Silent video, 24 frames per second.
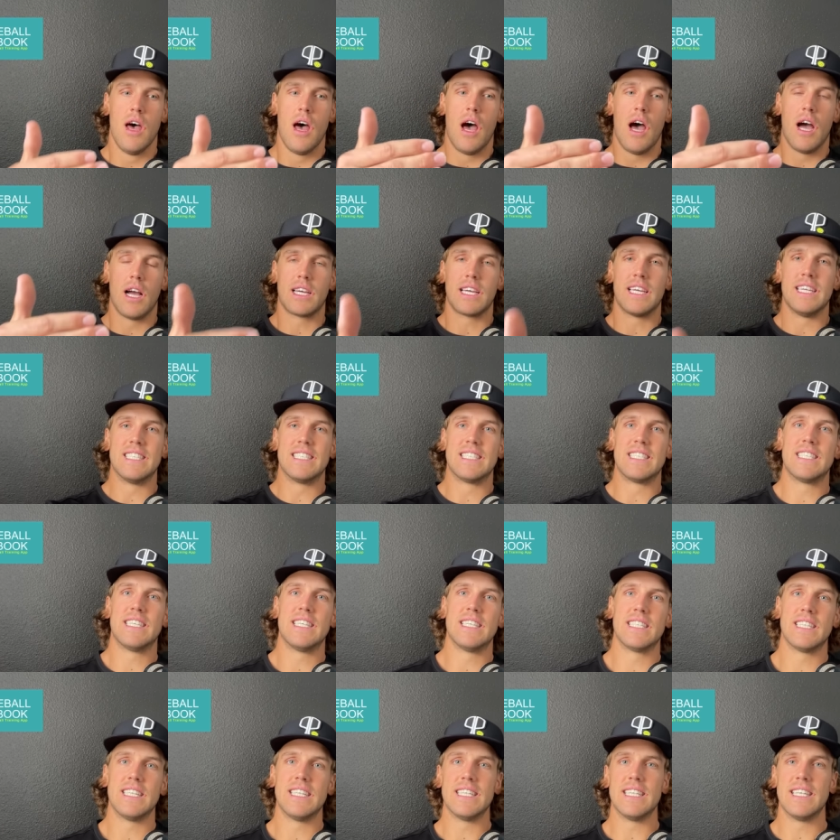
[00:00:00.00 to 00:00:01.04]
a
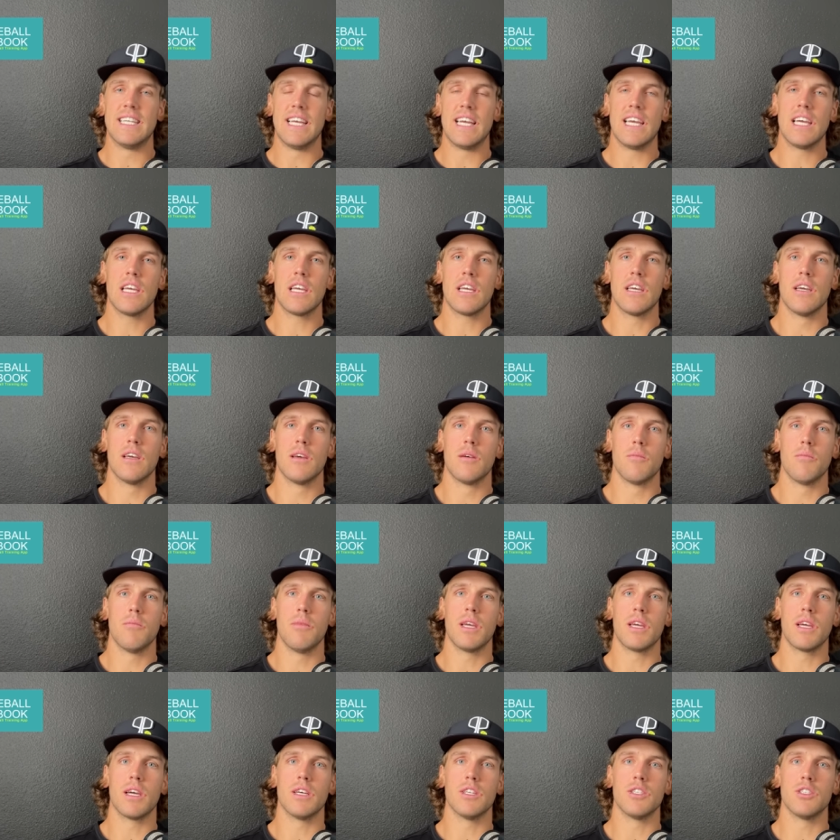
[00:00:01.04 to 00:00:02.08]
consistent dink
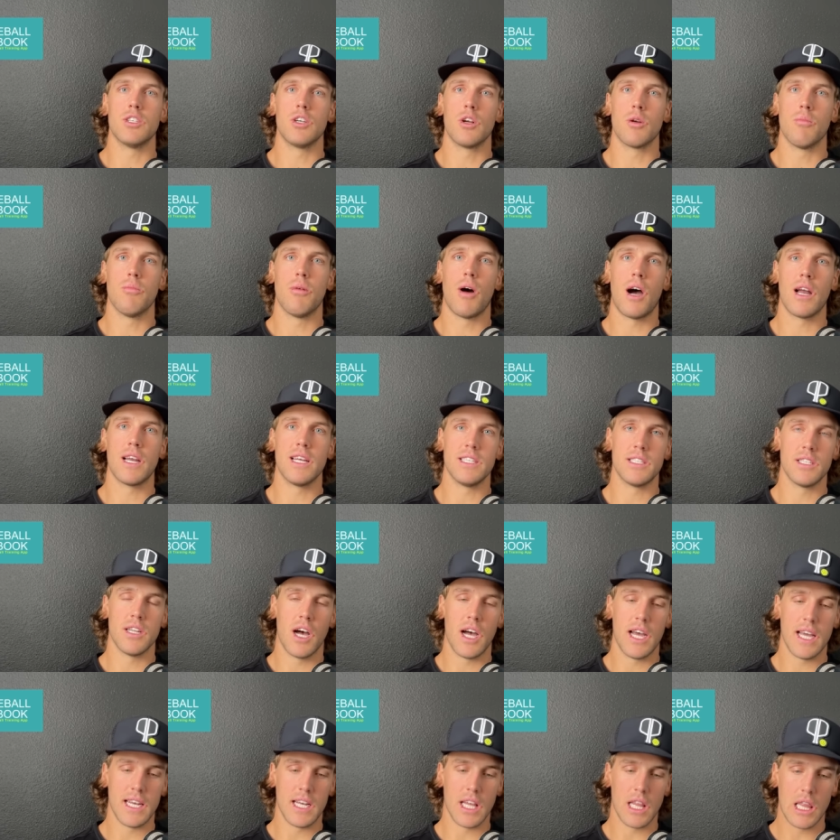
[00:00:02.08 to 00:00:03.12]
because your body's
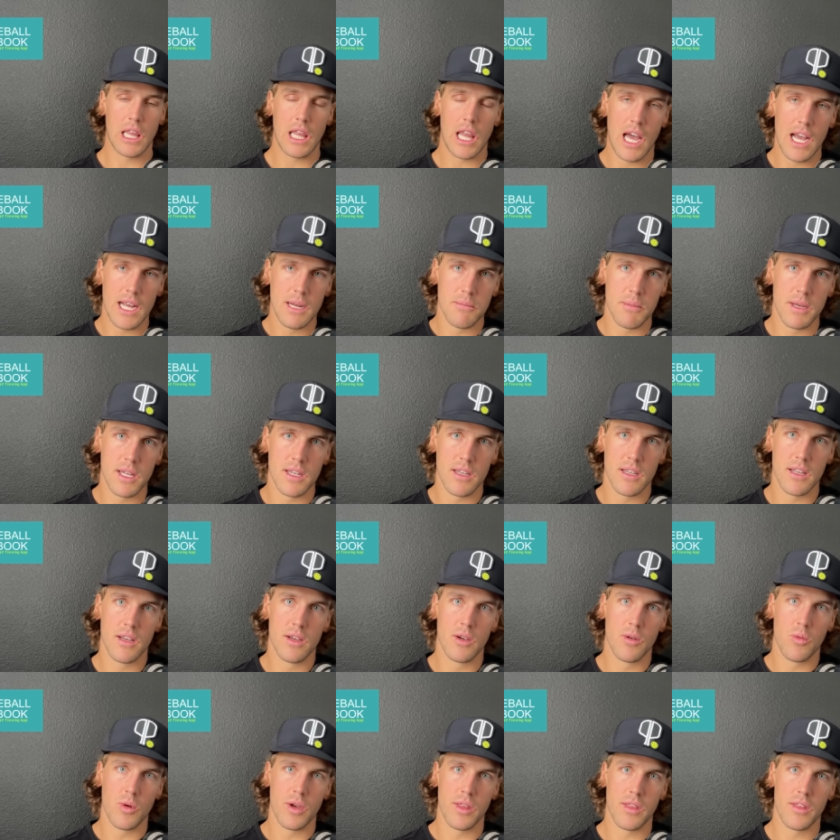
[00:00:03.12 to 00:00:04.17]
not in alignment
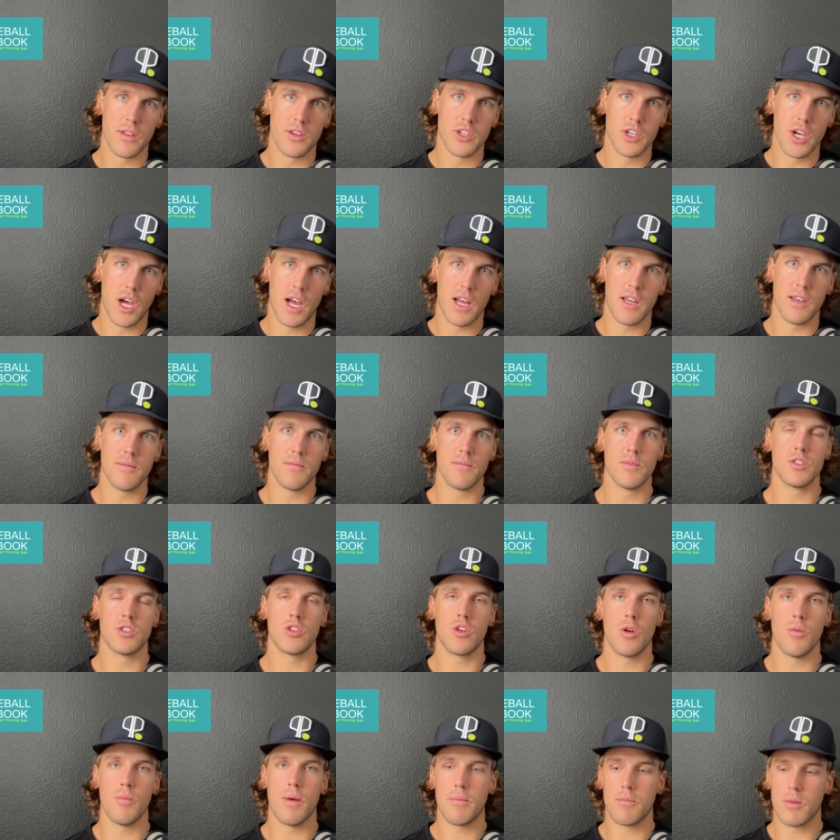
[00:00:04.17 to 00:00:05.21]
with the shot.
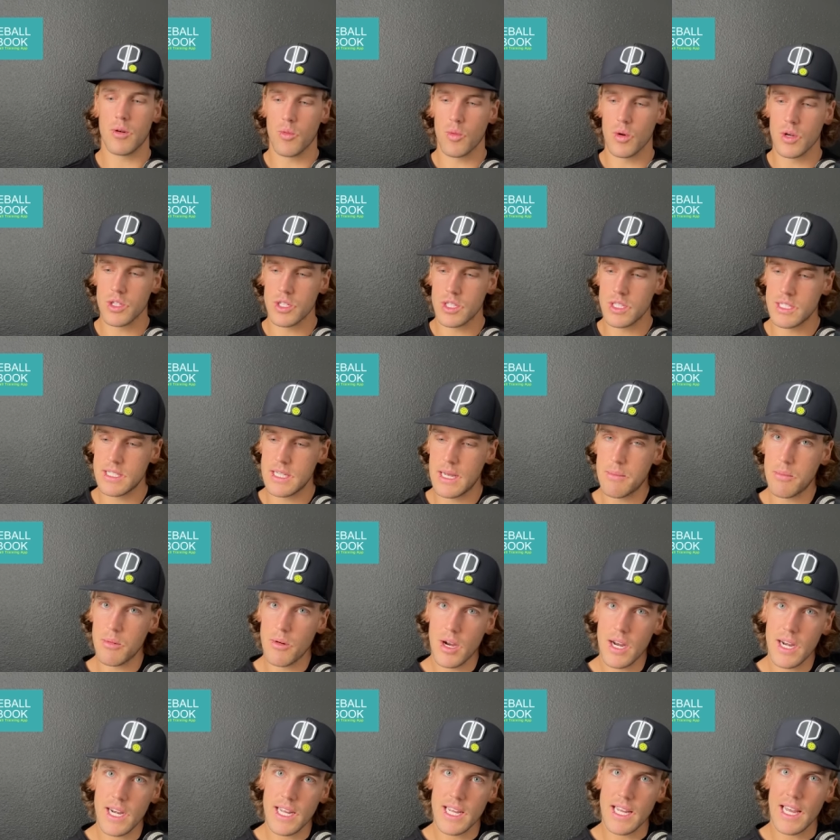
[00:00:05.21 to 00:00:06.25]
So remember, we're
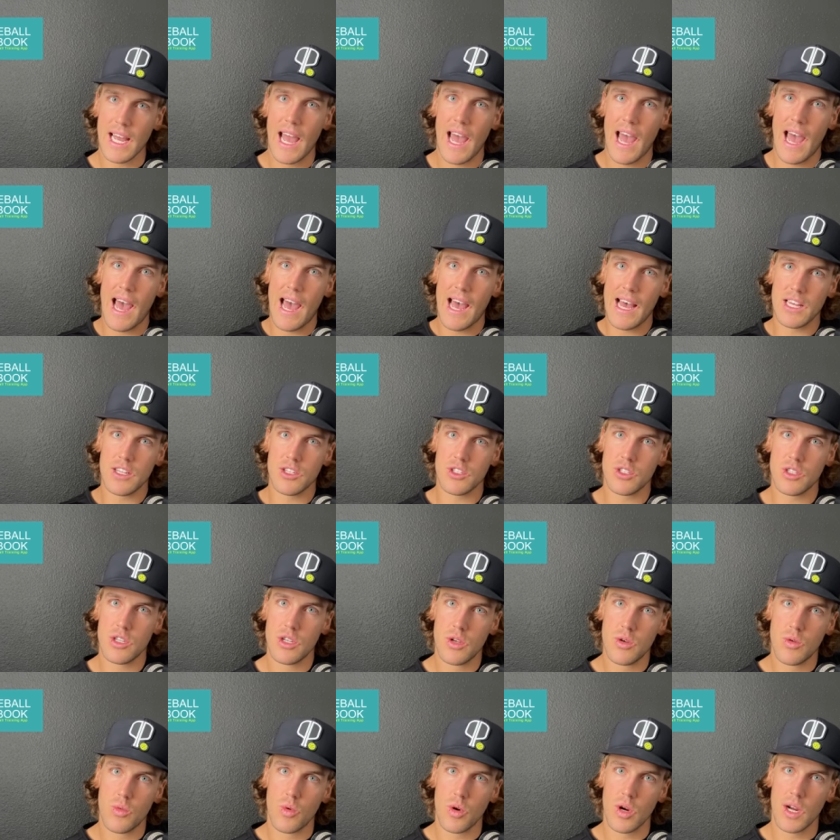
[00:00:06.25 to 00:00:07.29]
separating as
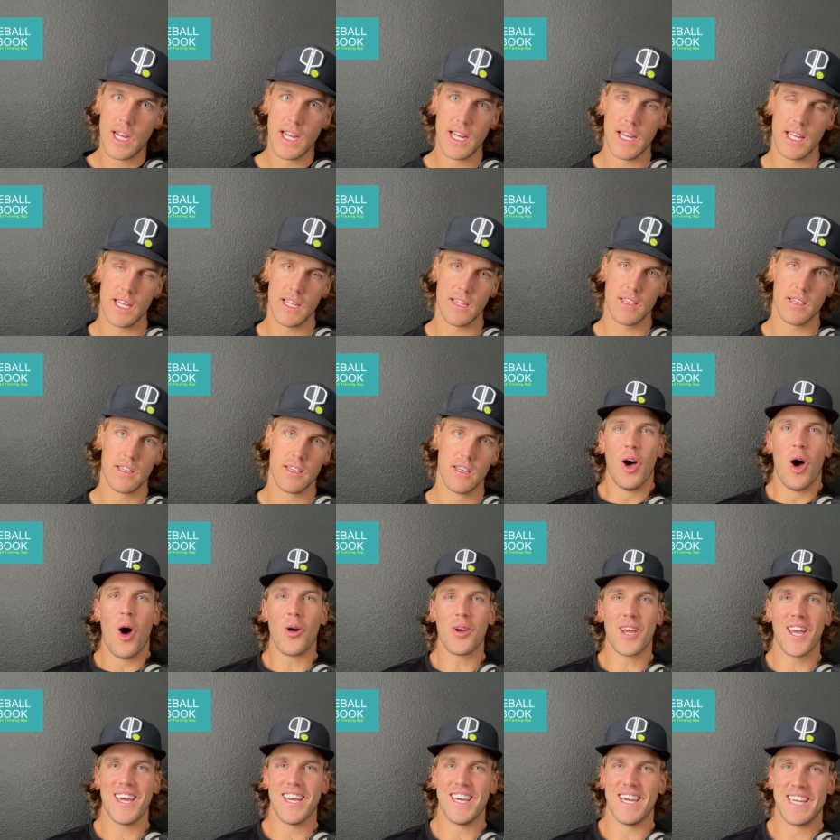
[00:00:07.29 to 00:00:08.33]
we're hitting.
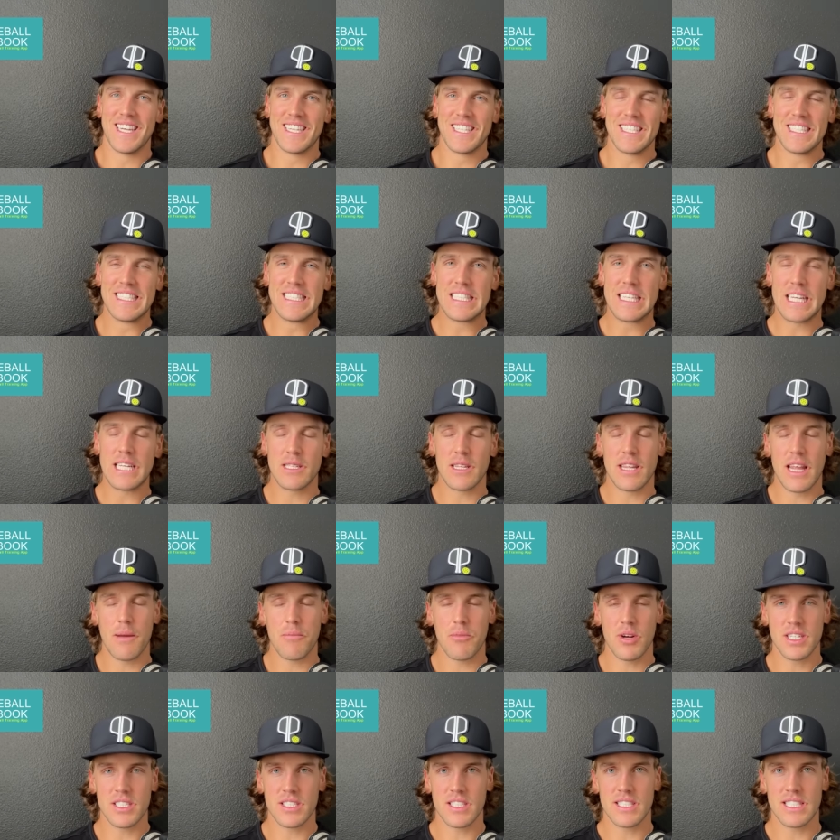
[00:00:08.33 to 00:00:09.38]
Okay, that, that
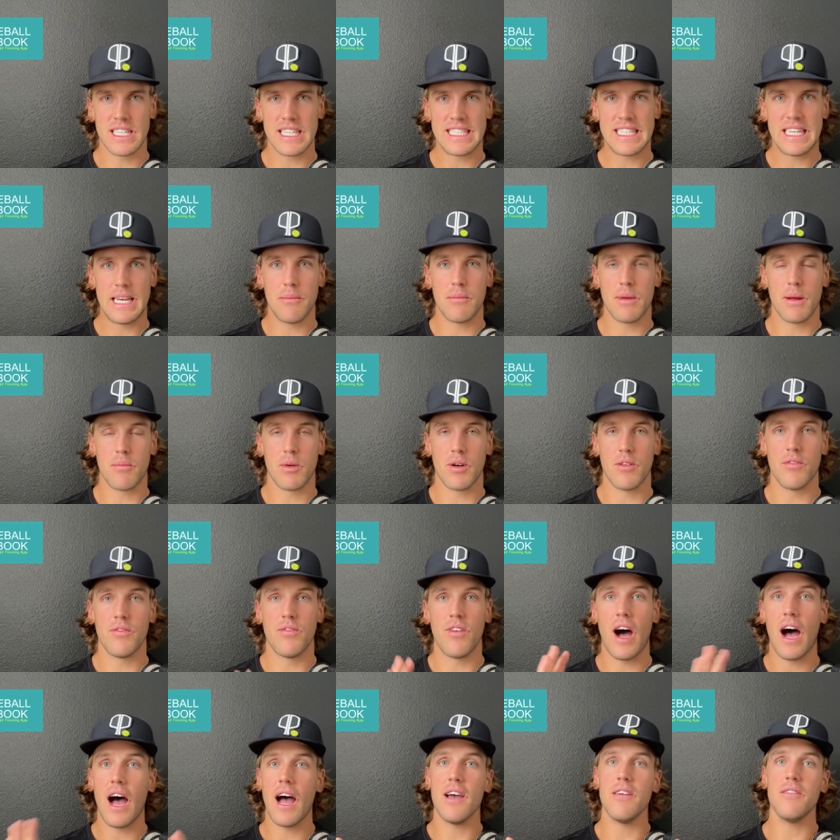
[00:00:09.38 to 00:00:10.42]
brings us to tip number
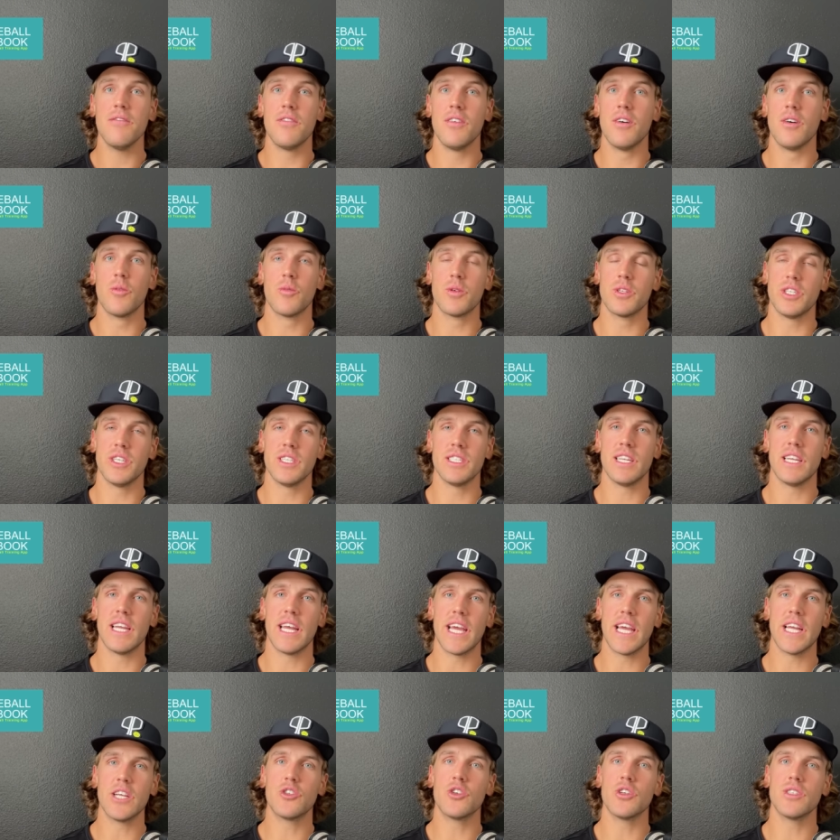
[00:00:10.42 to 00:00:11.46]
five, which is an
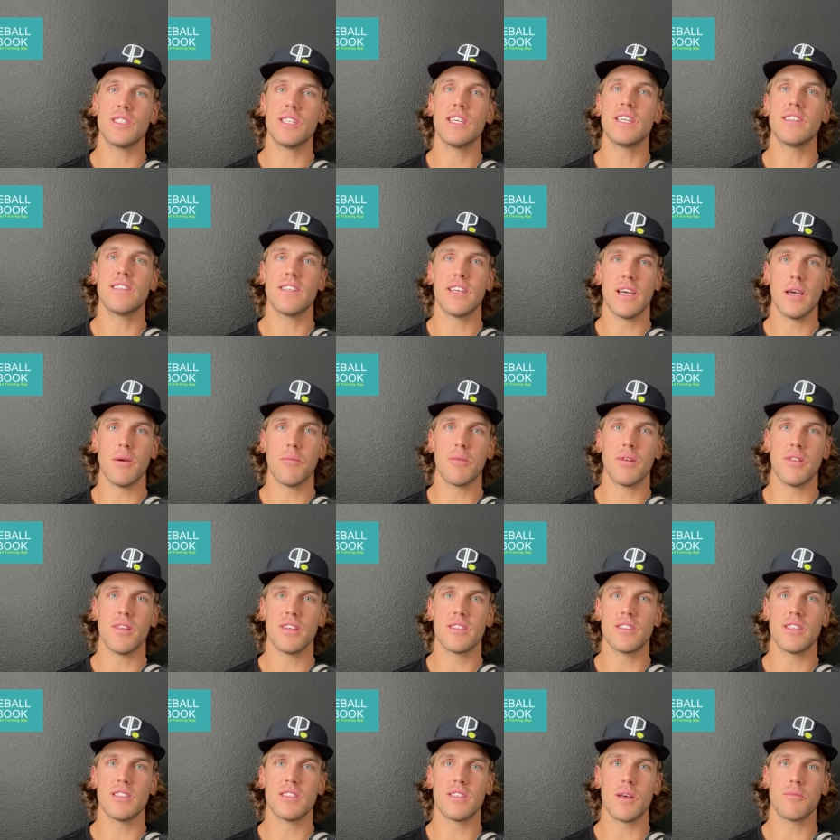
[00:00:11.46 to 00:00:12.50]
interesting tip. And
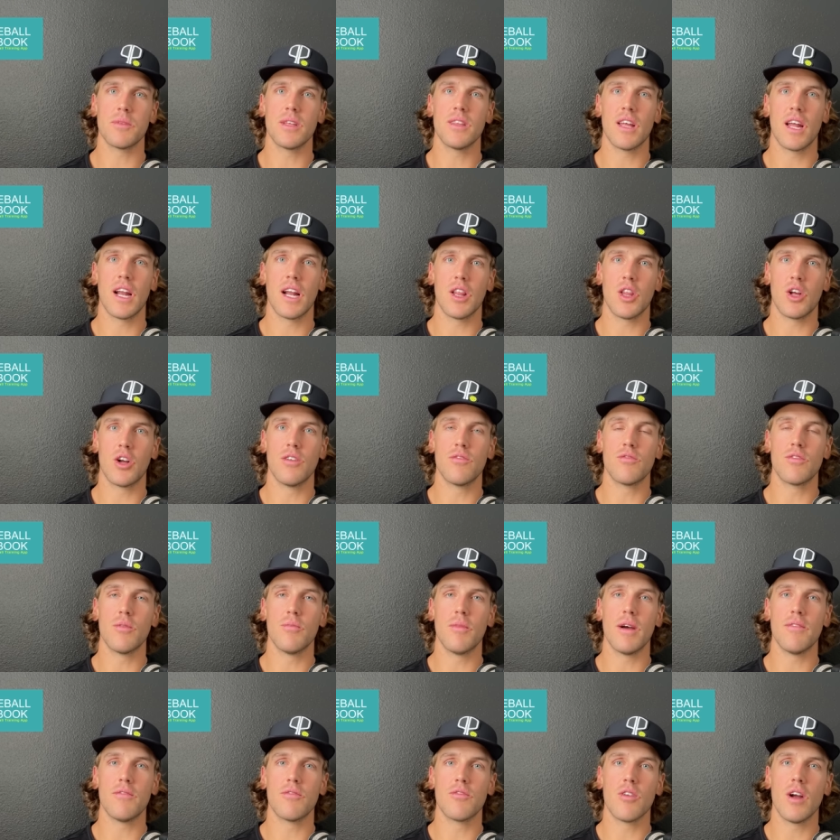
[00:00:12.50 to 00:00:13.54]
this is something that I learned from
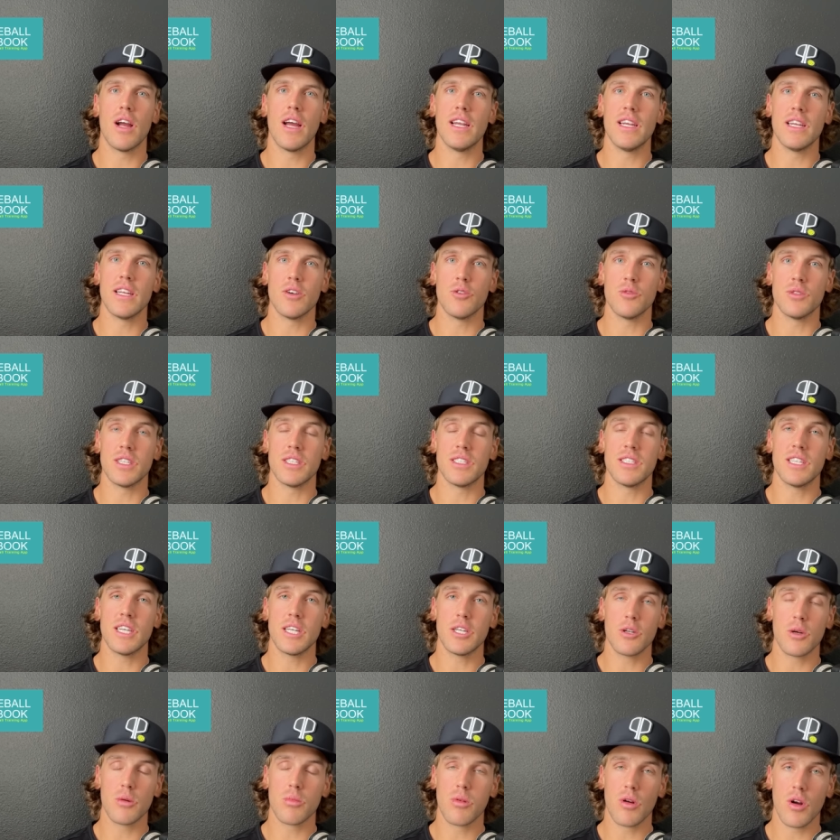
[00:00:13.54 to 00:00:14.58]
my friend who's a
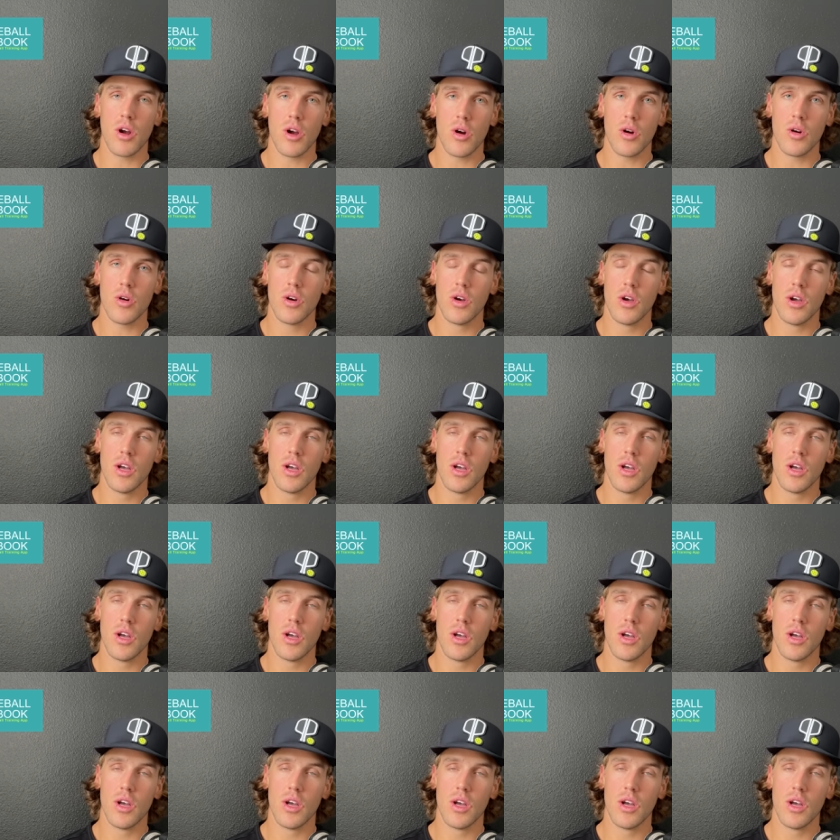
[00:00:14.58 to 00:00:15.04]
senior pro.